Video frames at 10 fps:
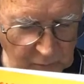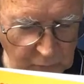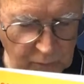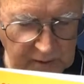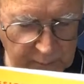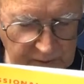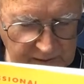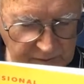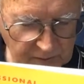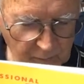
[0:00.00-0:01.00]
good
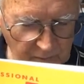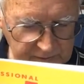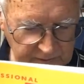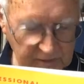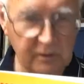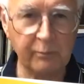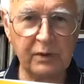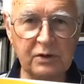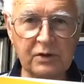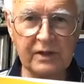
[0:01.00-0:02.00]
reproduction quality. The
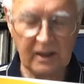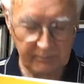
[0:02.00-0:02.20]
pictures are